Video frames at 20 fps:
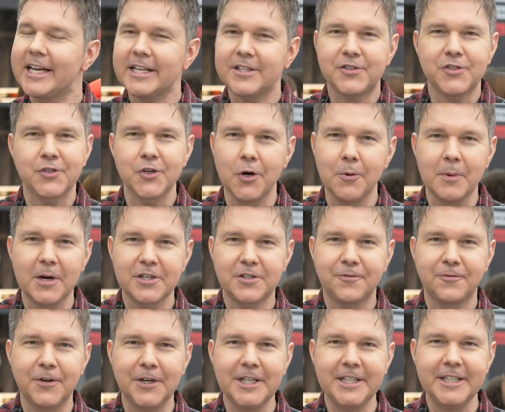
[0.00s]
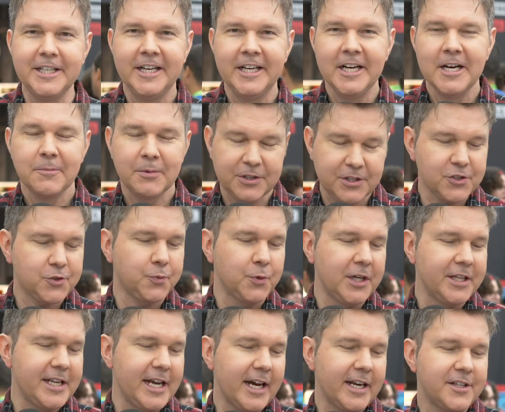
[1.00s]
had so much fun. But this
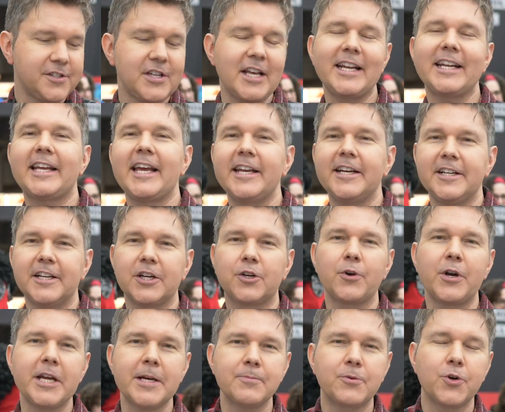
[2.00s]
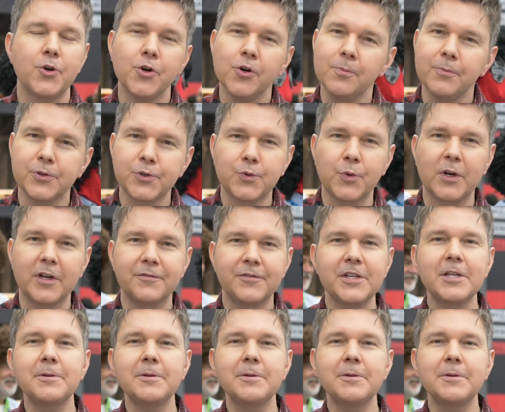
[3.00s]
rundown is dedicated to Graham Coombe, who's one of